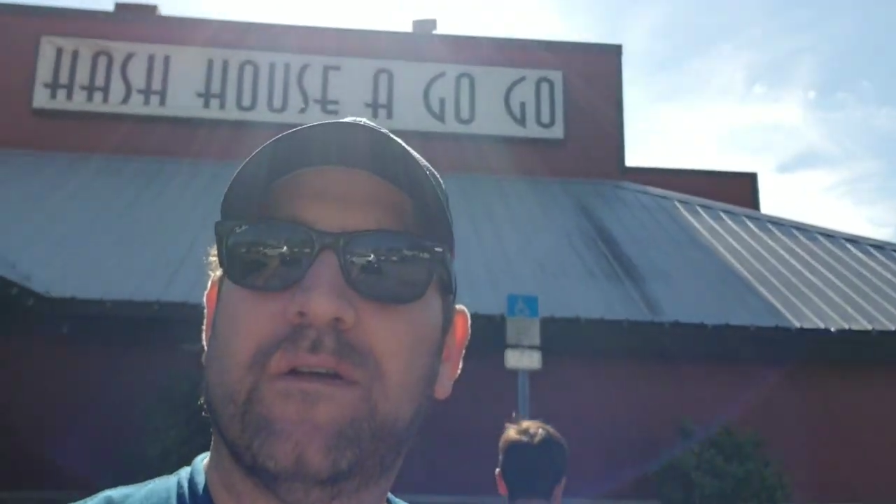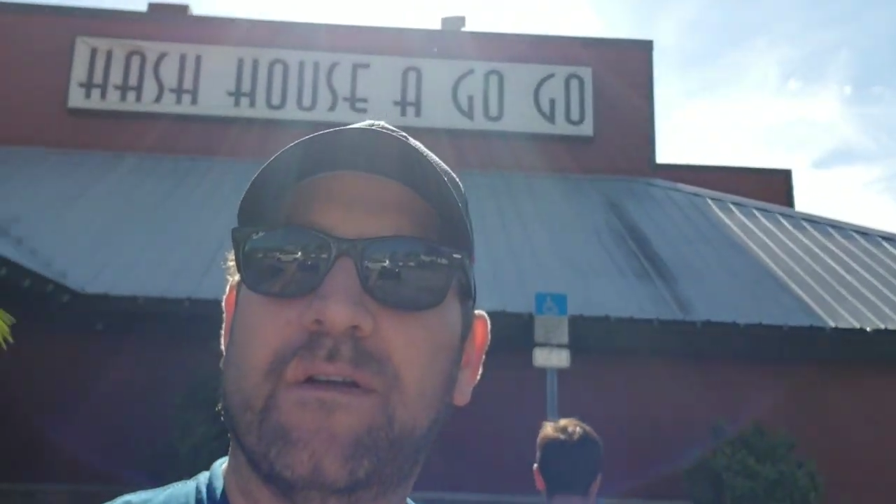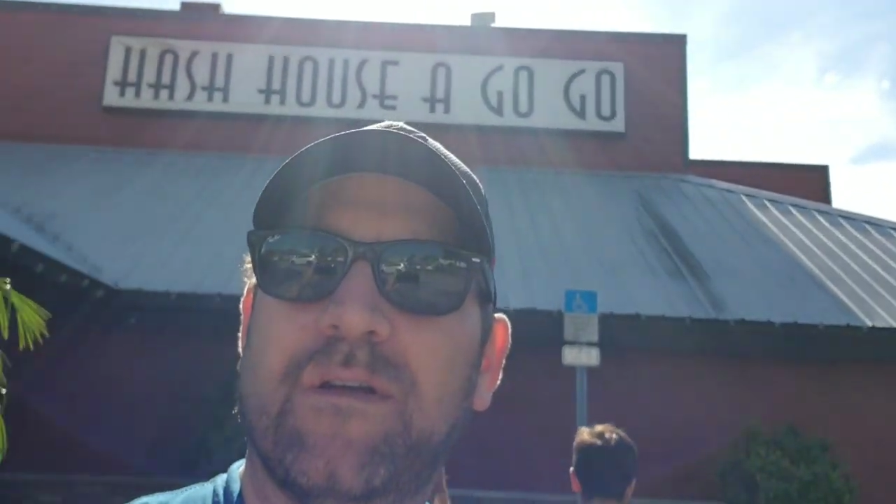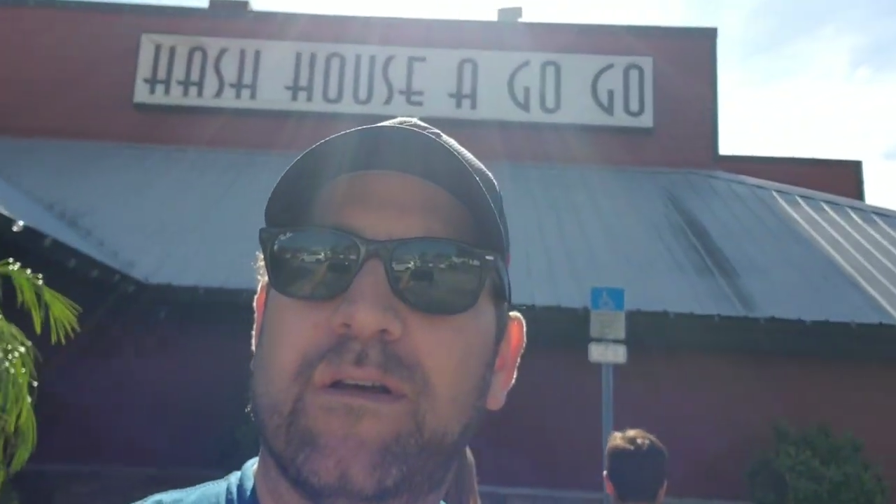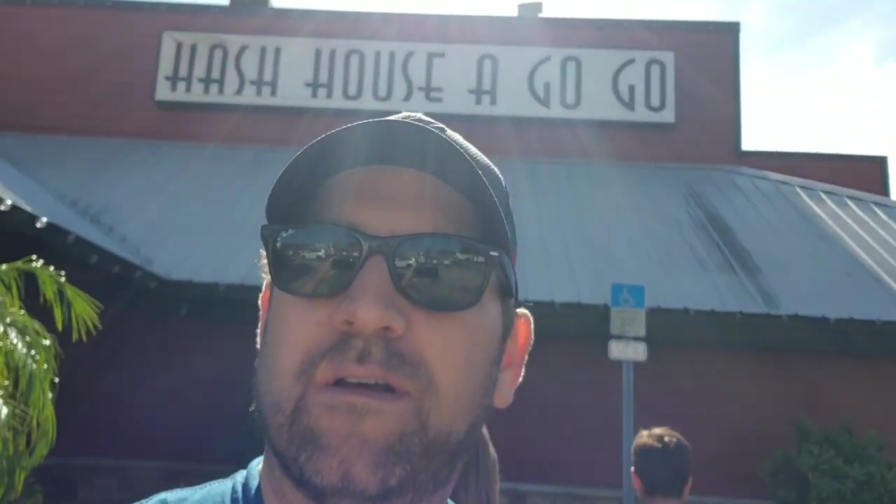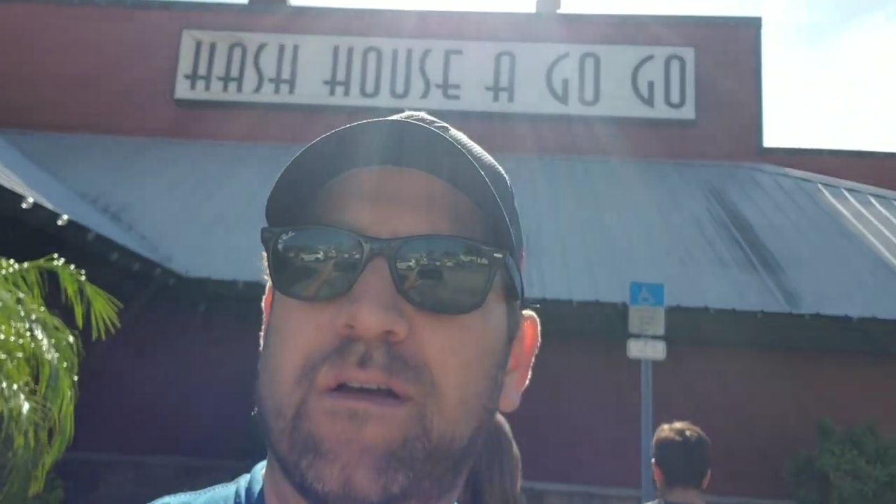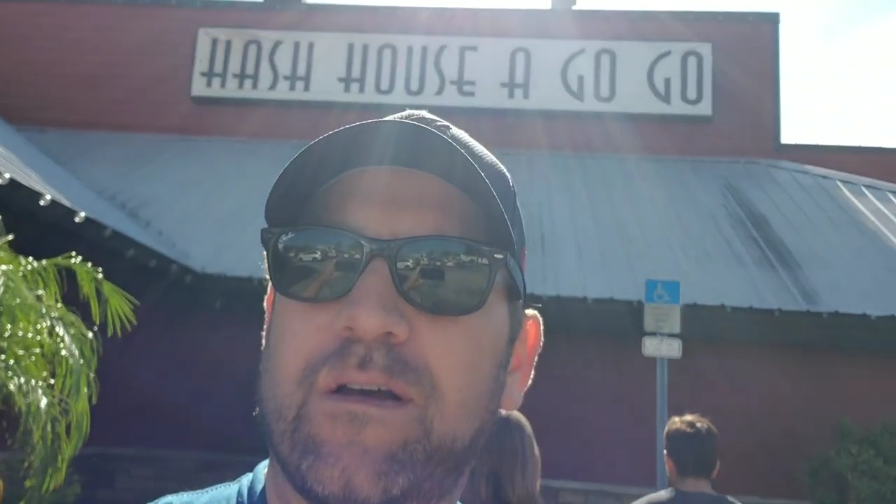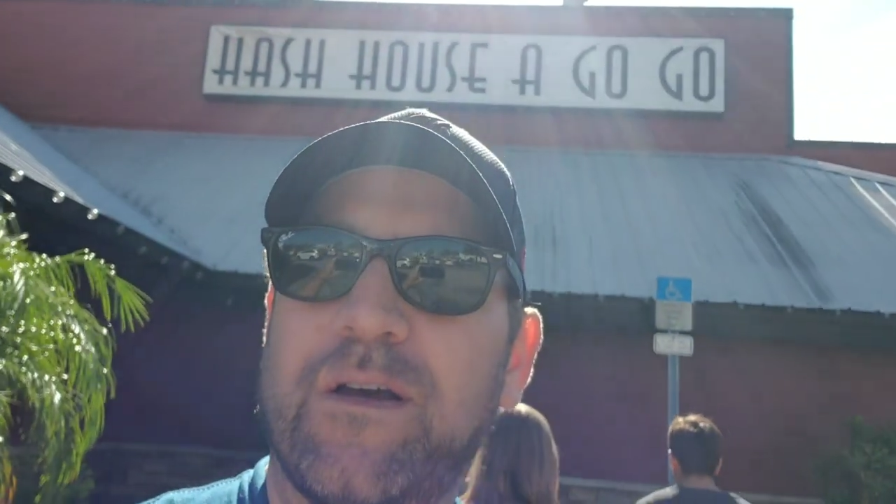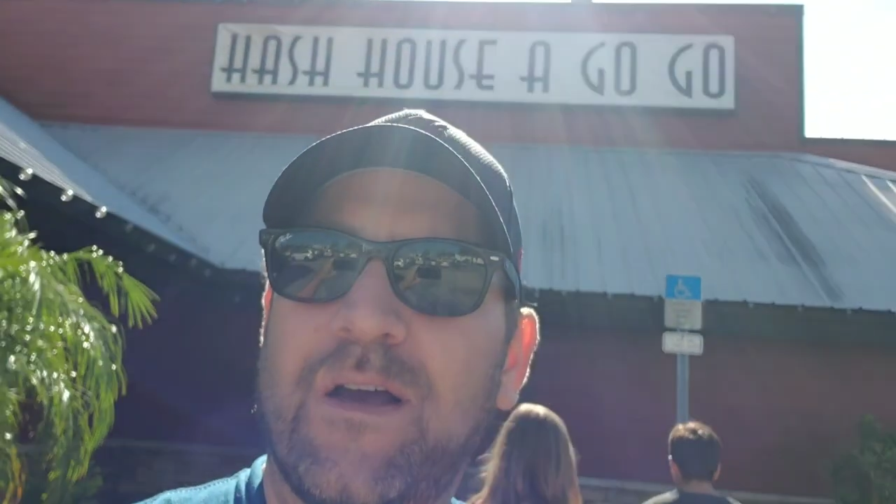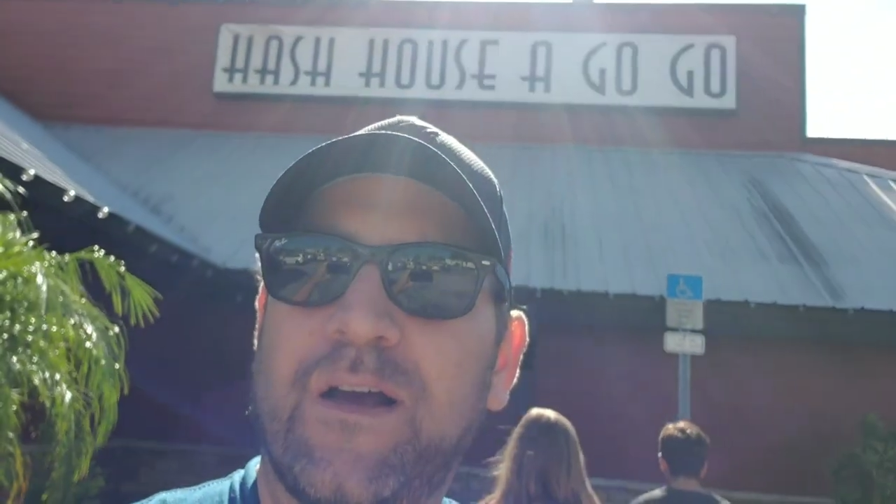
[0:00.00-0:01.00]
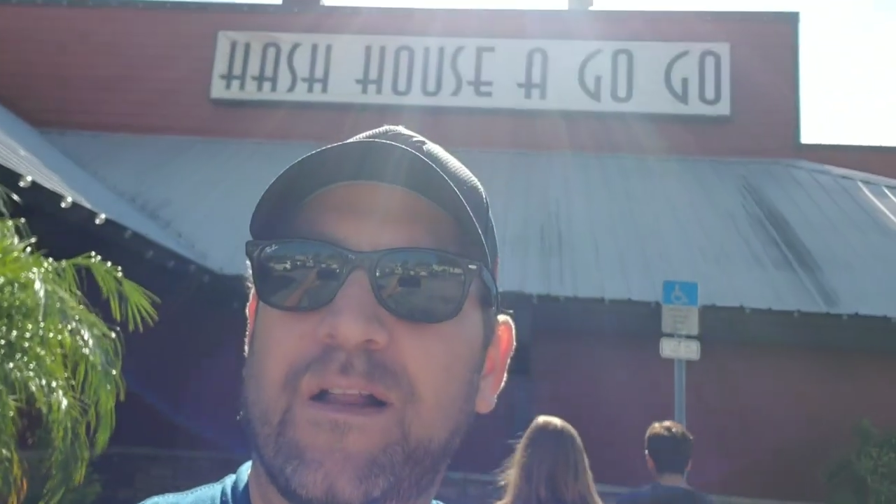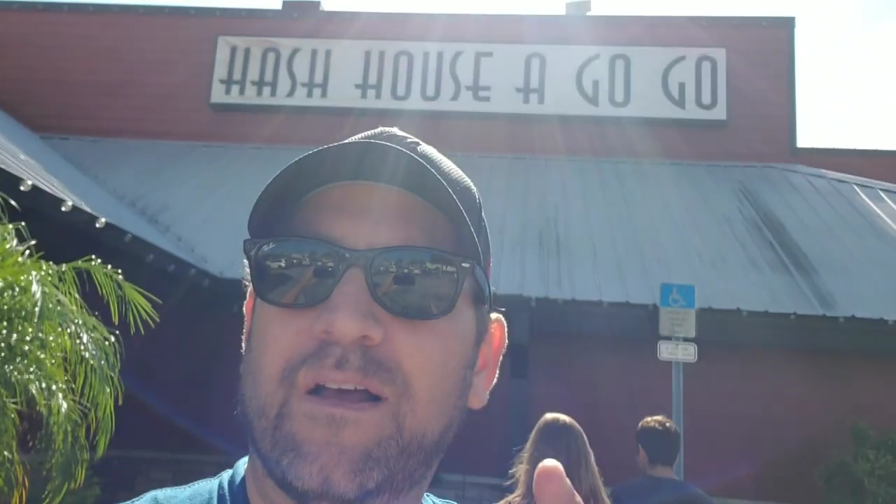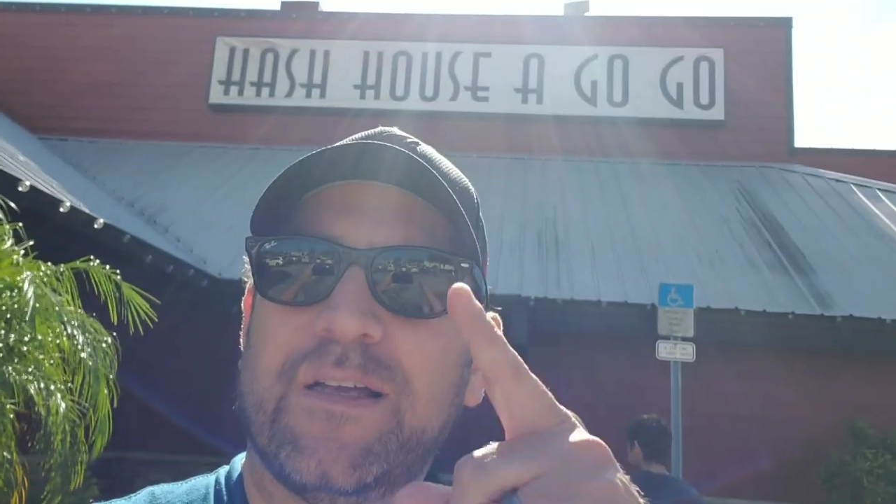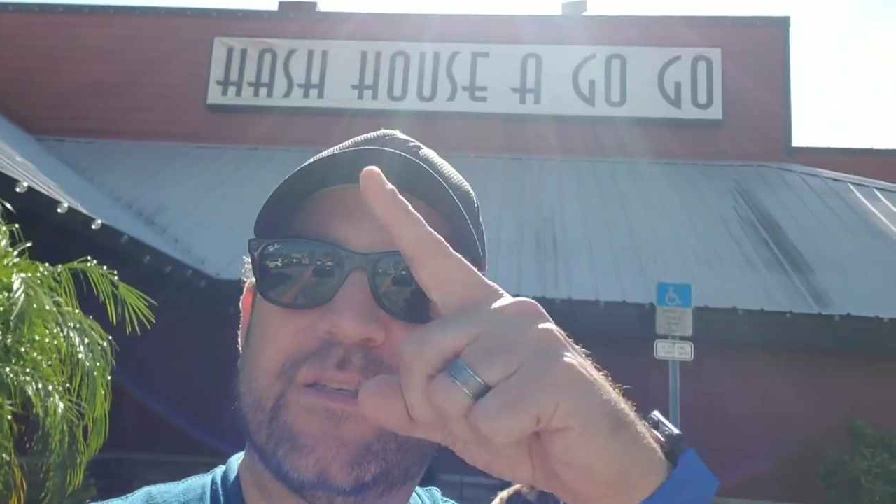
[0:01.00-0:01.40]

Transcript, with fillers: Yeah, no, it's right, it's right. Look,